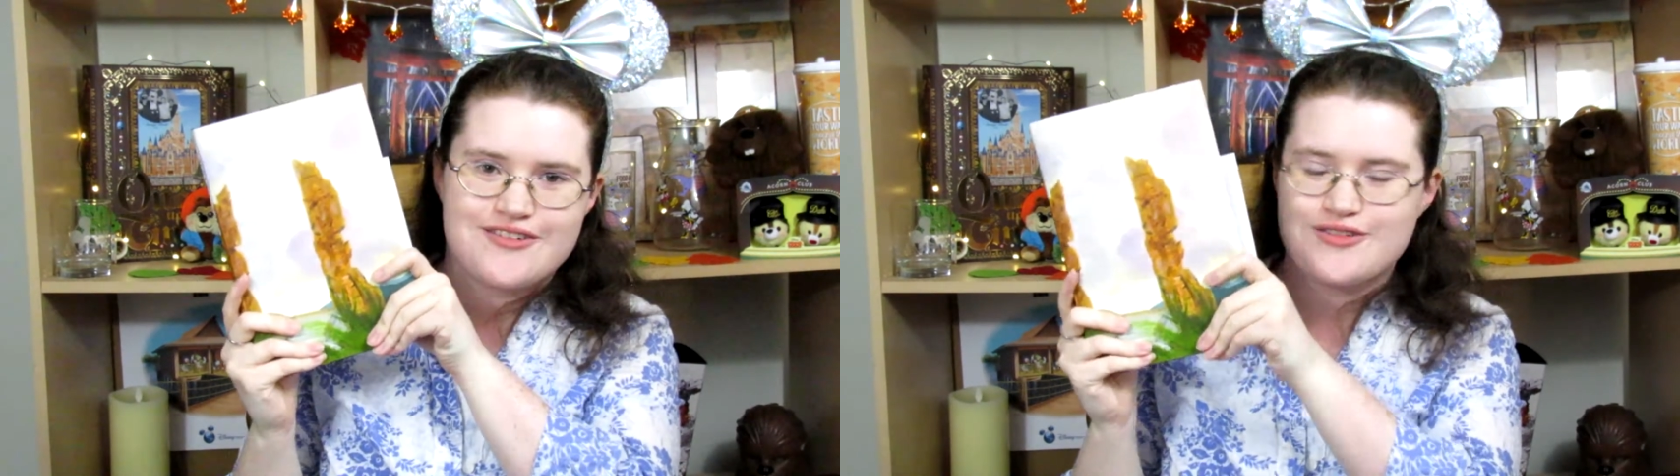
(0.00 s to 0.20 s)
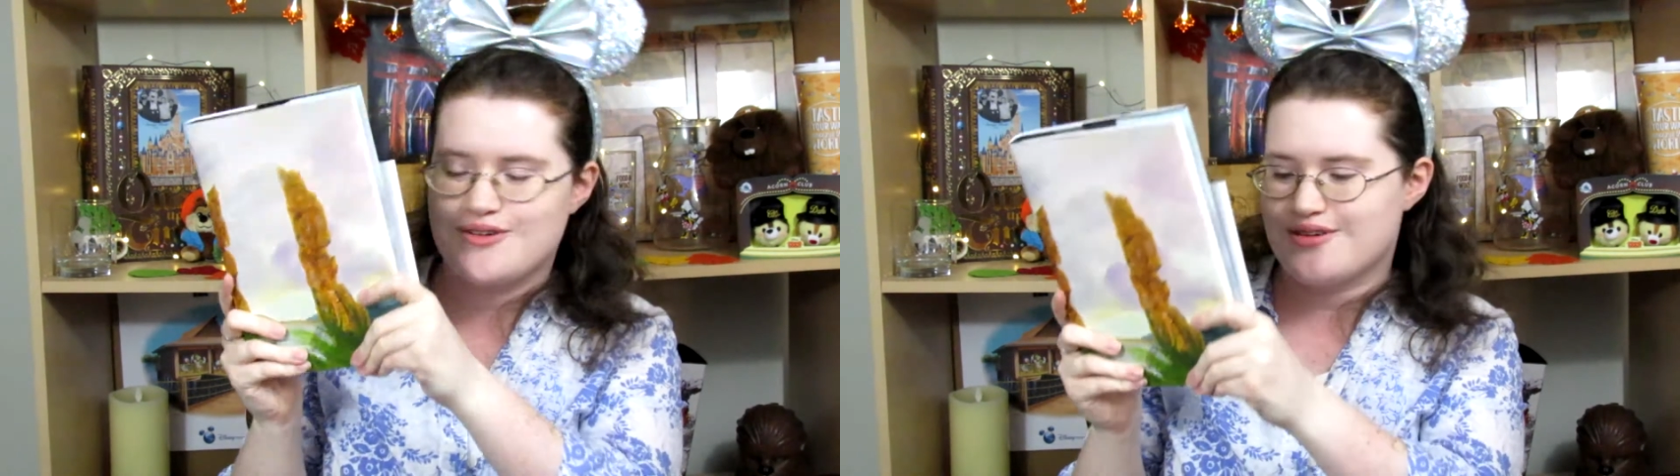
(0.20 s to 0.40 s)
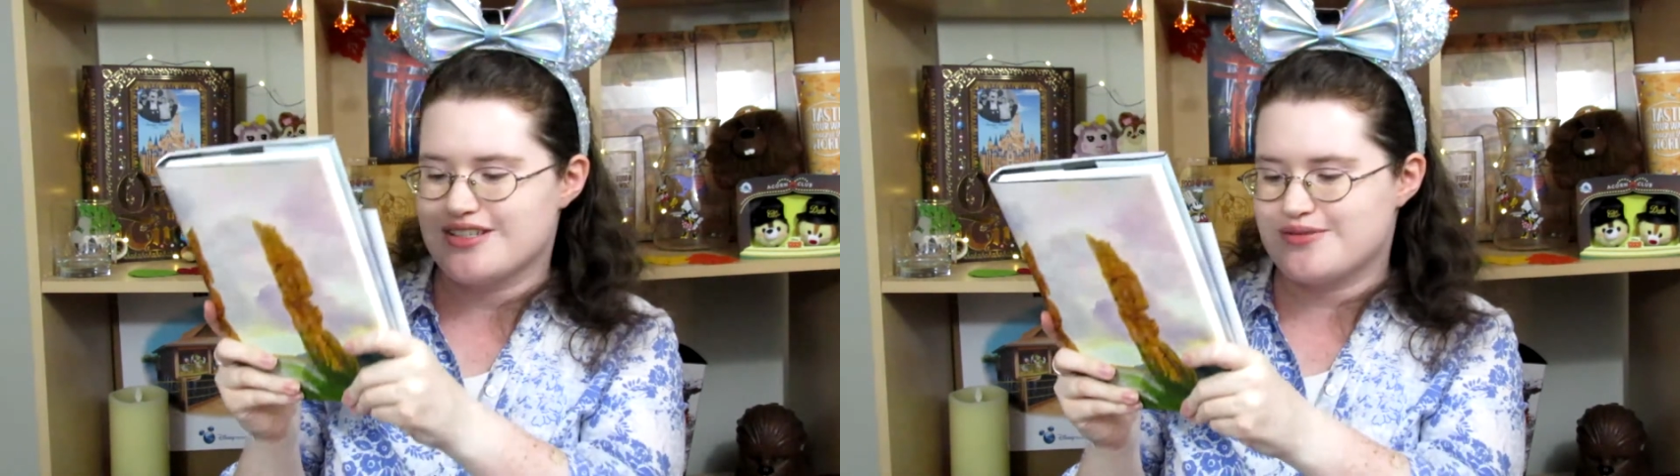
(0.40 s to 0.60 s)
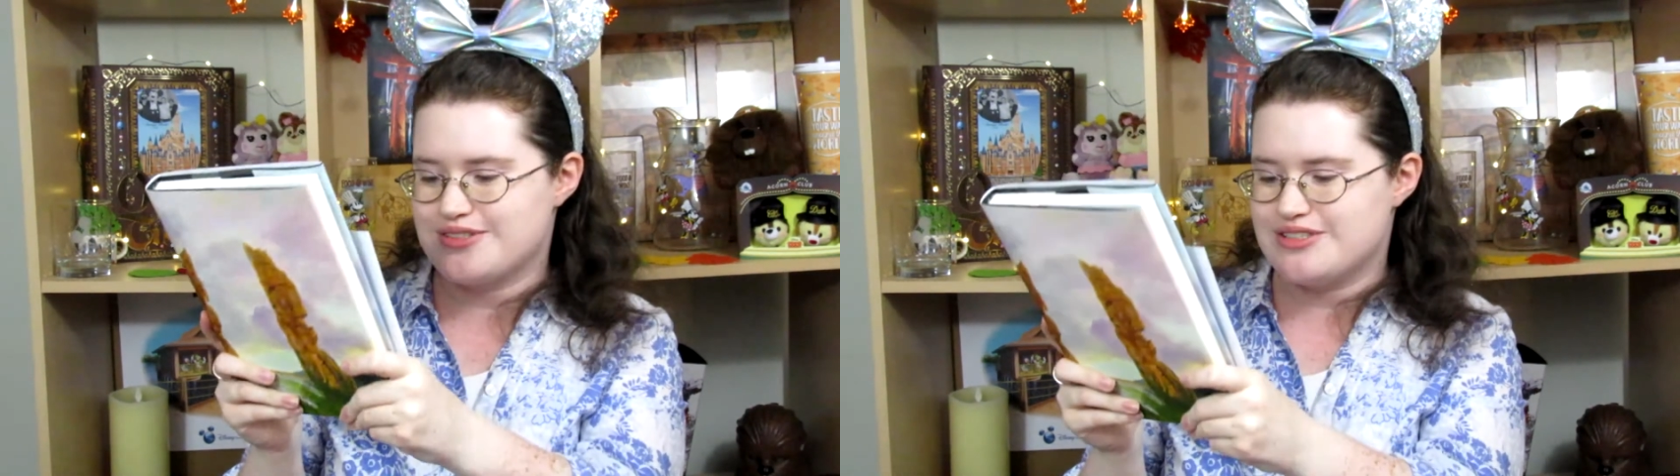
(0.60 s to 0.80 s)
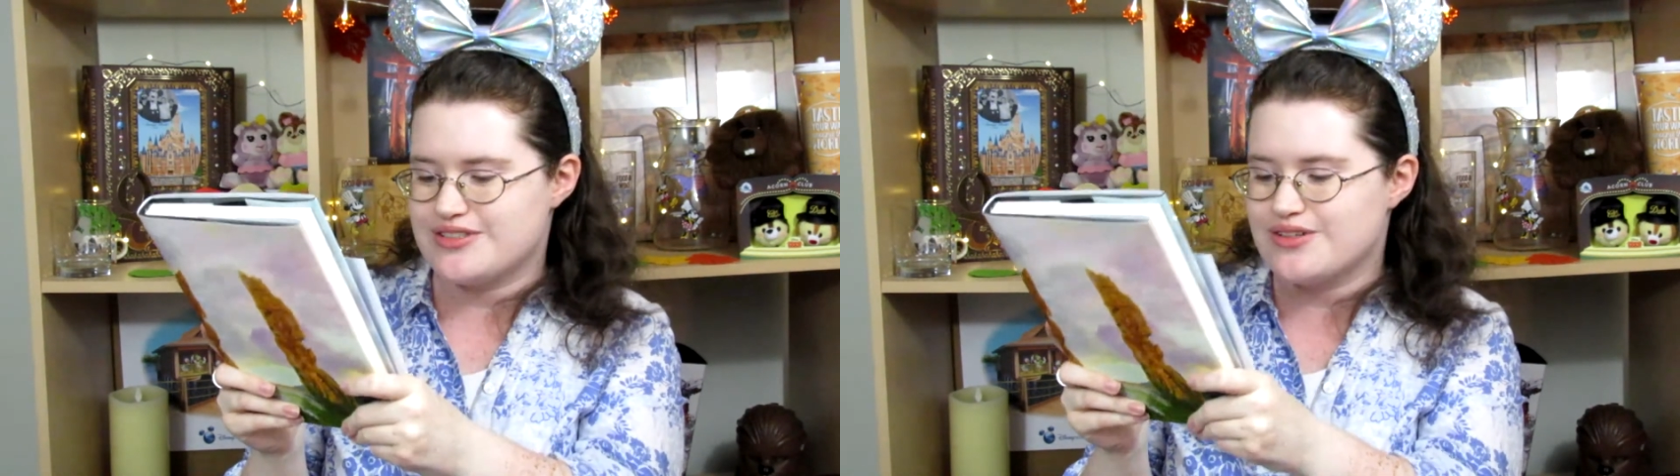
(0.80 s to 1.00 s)
of course,
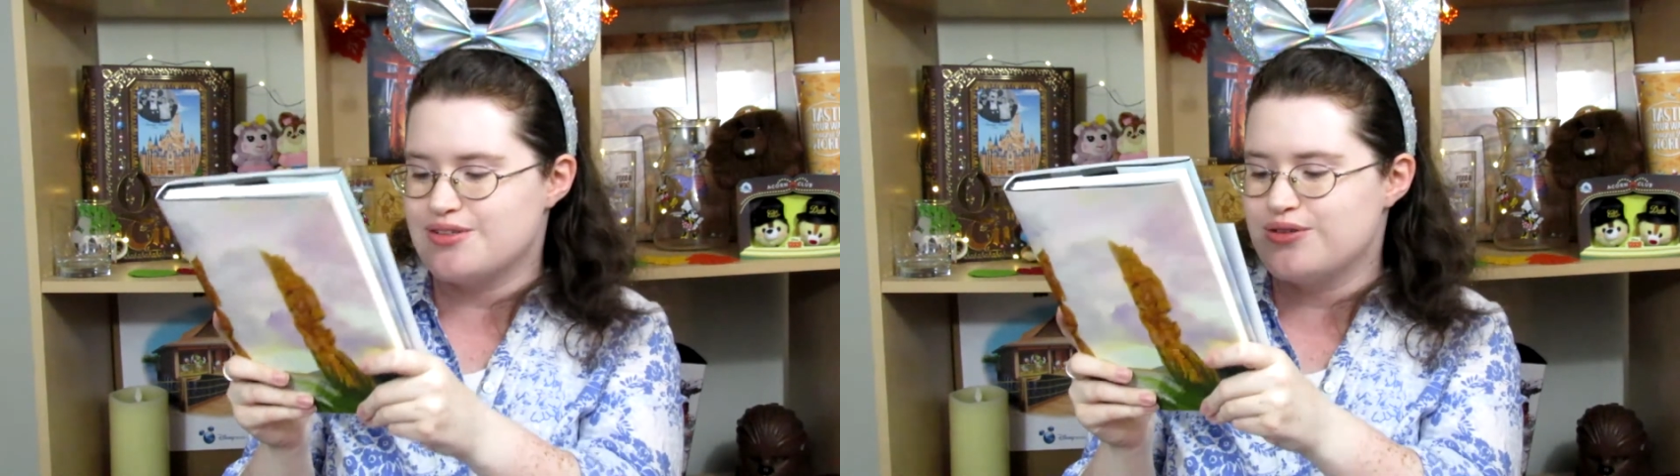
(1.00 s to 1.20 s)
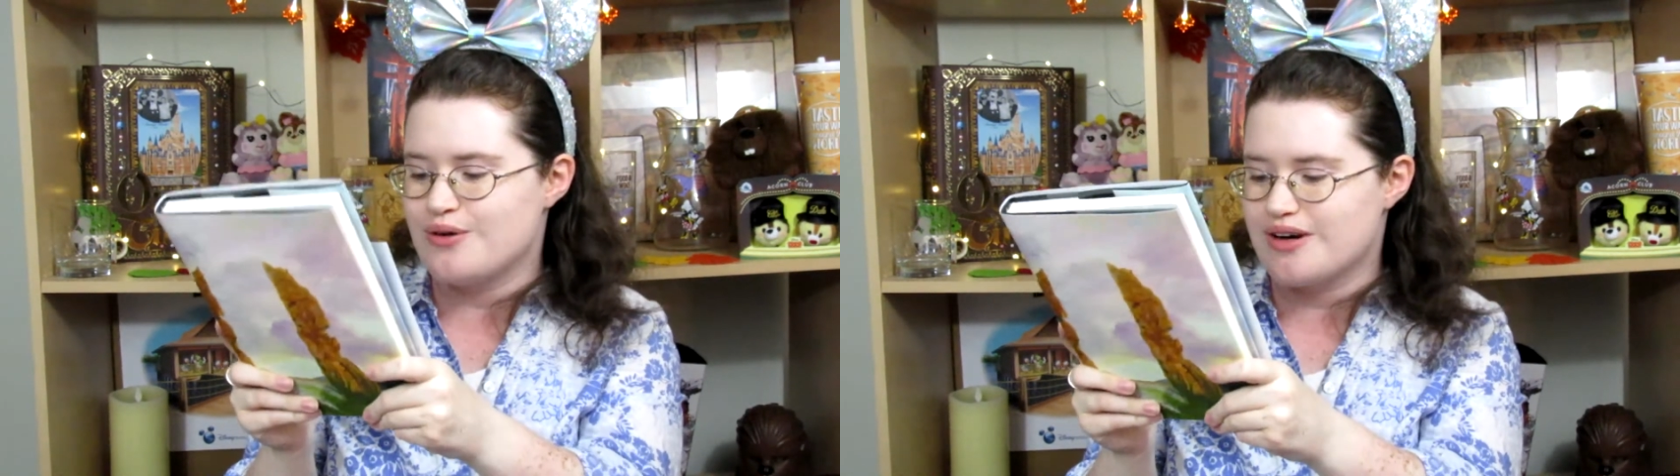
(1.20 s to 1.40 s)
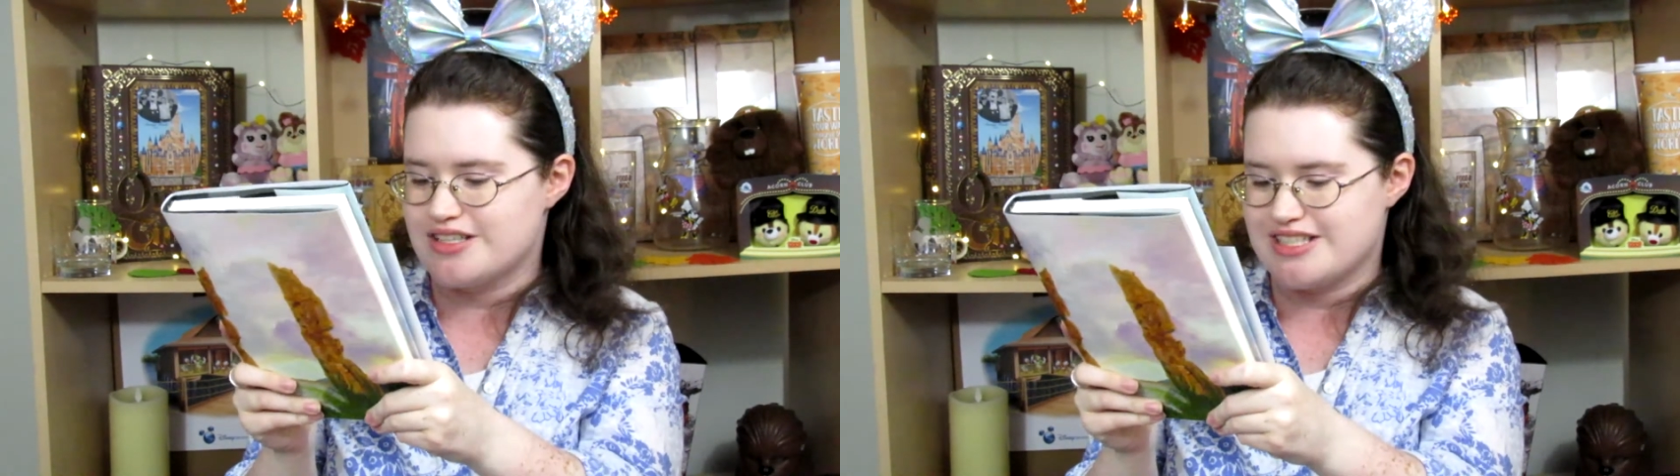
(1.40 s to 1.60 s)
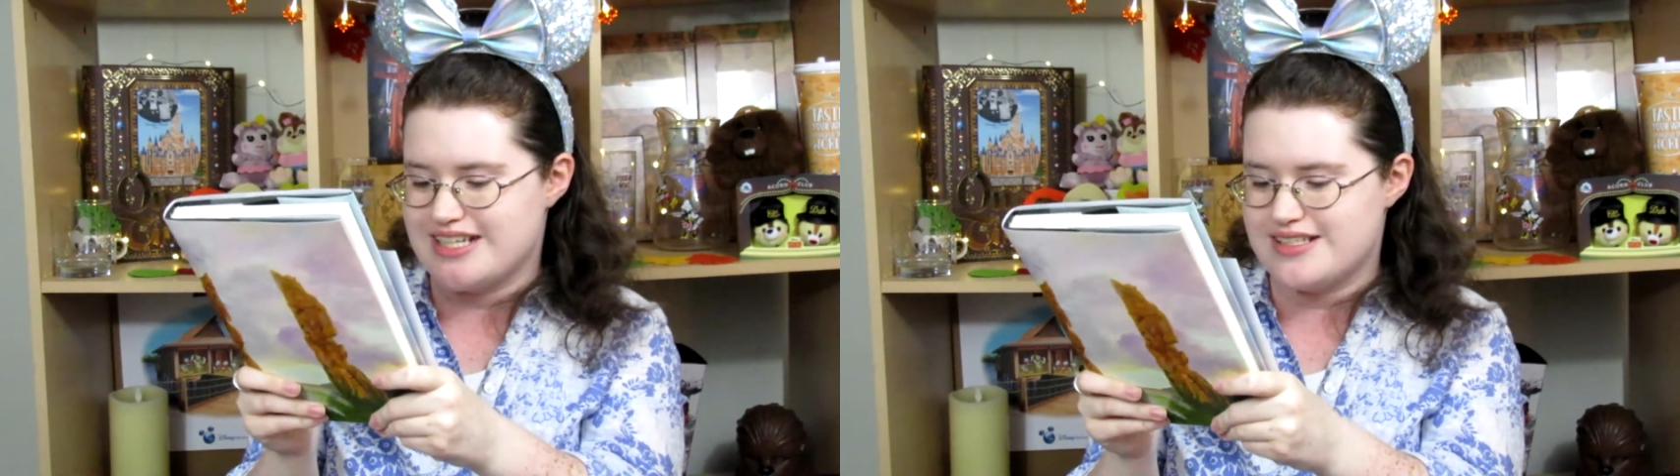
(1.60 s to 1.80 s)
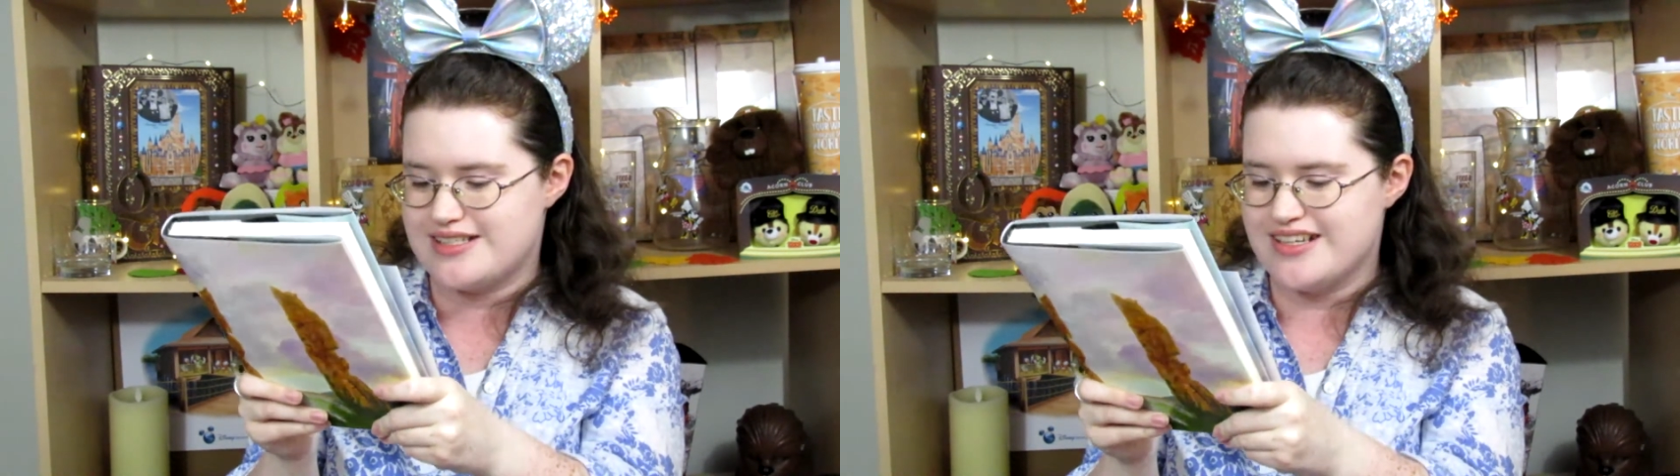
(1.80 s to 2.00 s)
which is
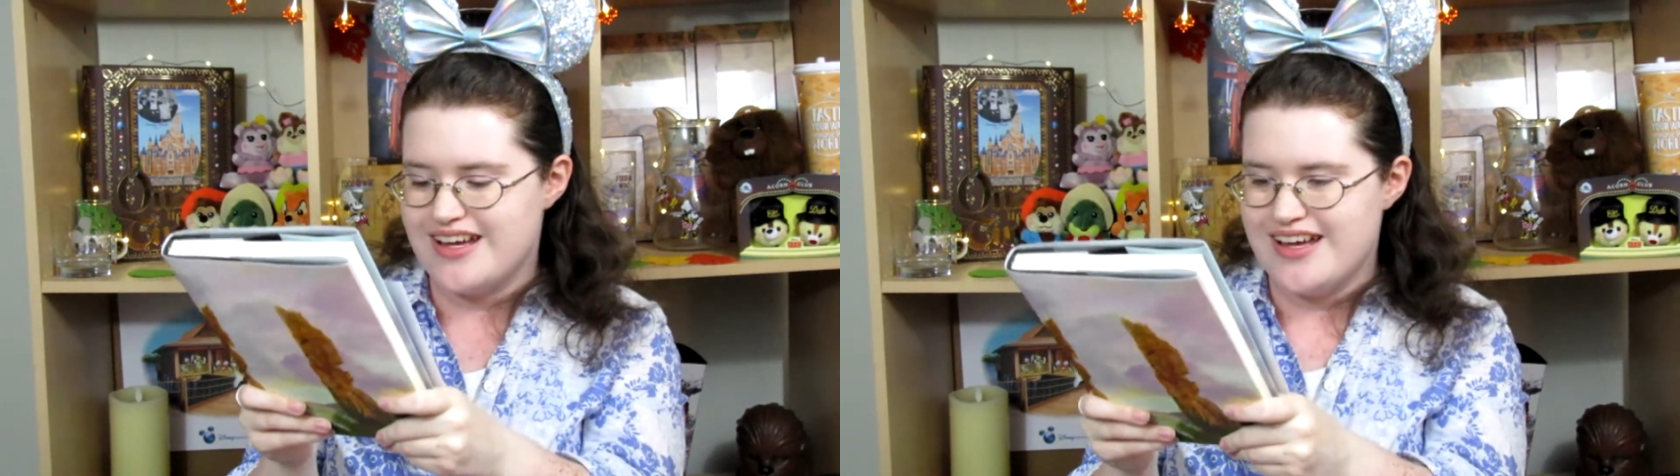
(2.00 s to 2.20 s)
gorgeous.